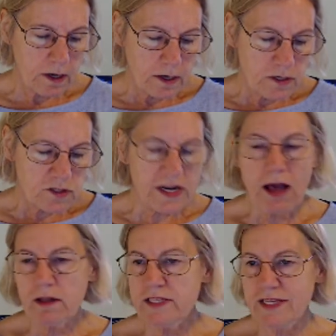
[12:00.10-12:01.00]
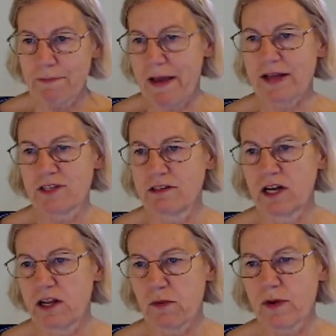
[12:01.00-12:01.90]
So now let's get back to,
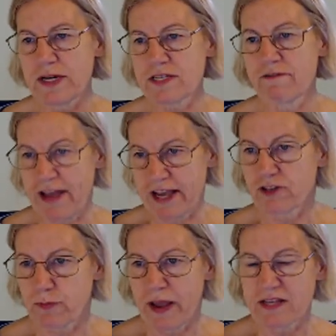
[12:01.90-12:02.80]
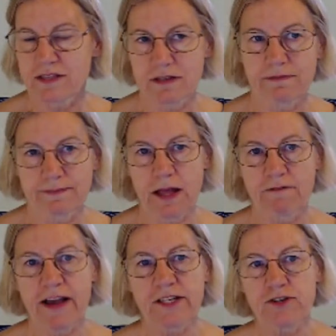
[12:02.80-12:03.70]
like, what is a vector space? A
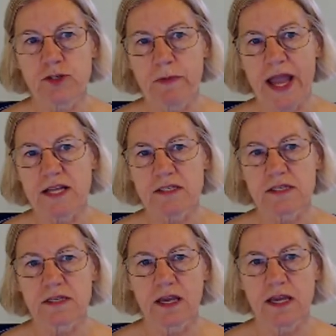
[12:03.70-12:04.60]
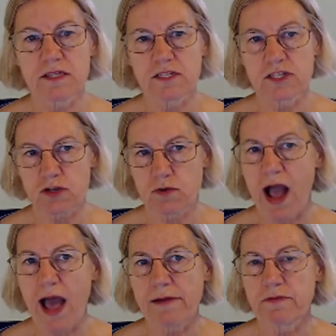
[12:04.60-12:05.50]
vector space is
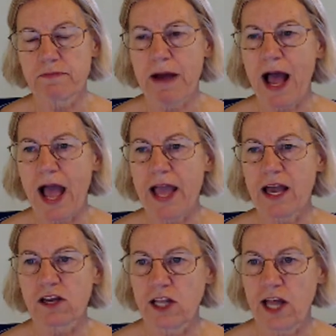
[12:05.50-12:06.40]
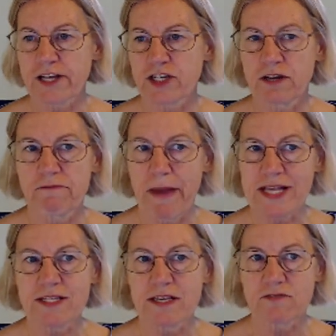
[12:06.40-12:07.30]
described by a collection of
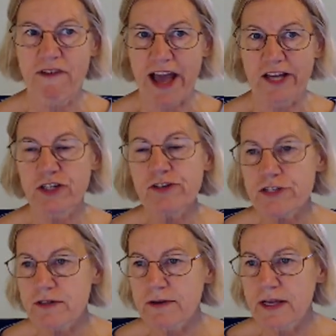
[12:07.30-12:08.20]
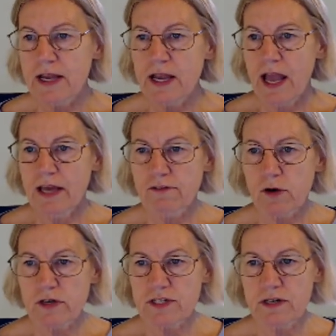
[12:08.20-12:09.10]
basis vectors. And of
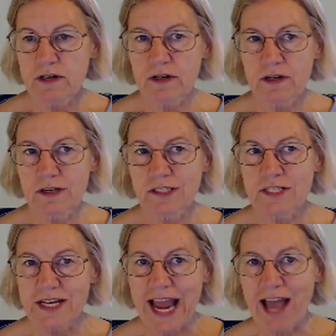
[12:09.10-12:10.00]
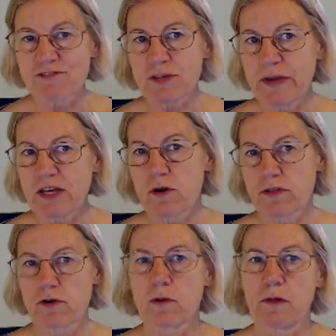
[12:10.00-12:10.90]
course, there doesn't have to be an
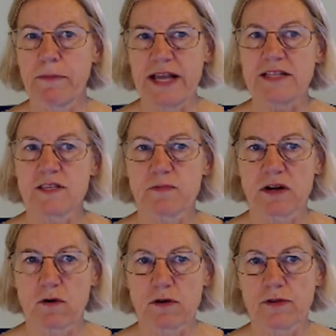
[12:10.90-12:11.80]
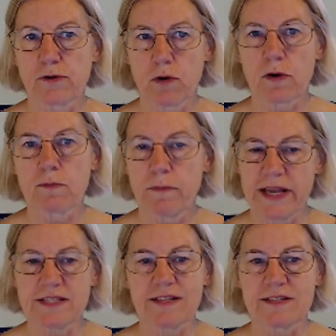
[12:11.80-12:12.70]
orthonormal basis, but orthonormal
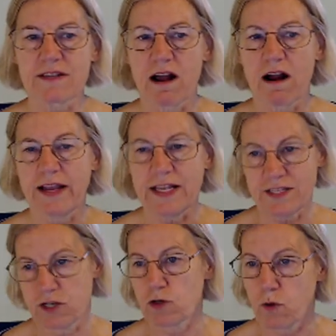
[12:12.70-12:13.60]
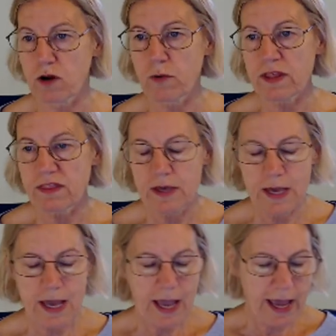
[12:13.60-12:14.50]
bases are easier to work with.
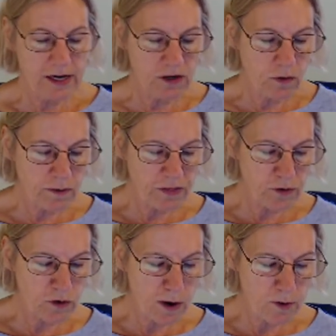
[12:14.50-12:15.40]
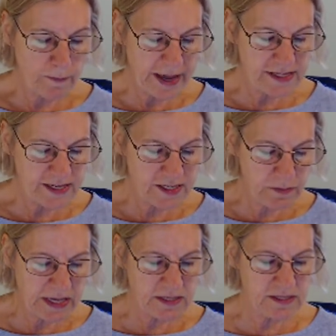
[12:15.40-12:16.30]
And an orthonormal basis
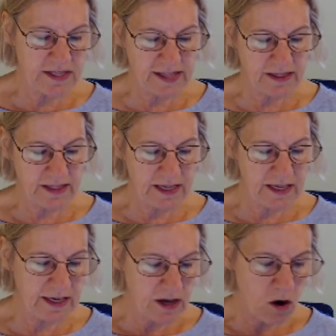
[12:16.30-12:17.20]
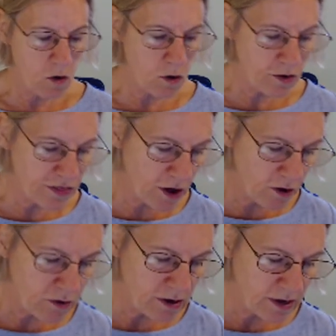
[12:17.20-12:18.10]
means that the
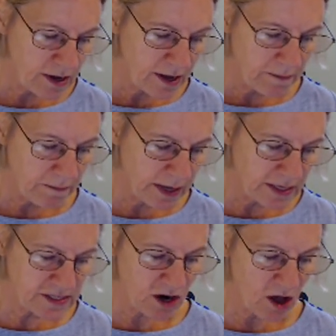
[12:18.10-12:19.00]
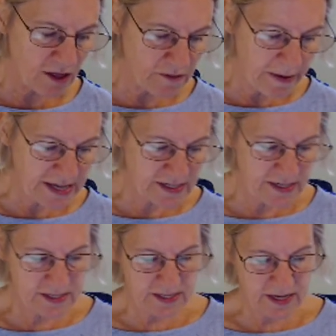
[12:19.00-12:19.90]
ortho means that all the
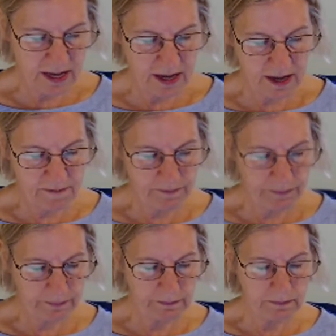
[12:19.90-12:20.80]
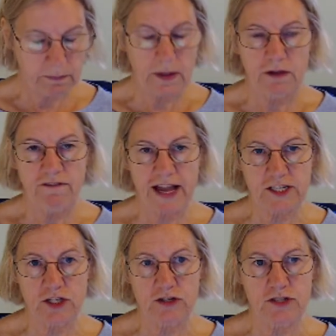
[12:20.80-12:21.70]
basis
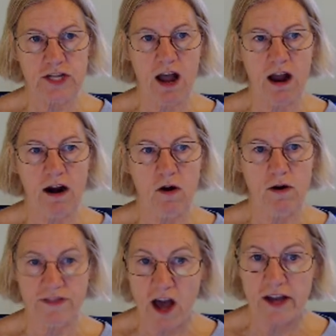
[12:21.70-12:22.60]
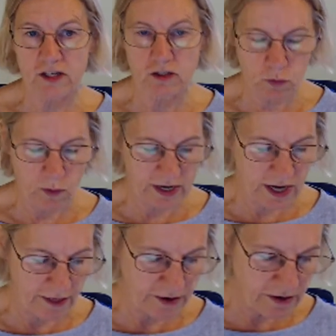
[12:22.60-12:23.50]
vectors are orthogonal to one
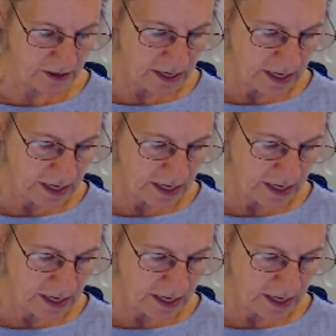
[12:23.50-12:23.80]
another.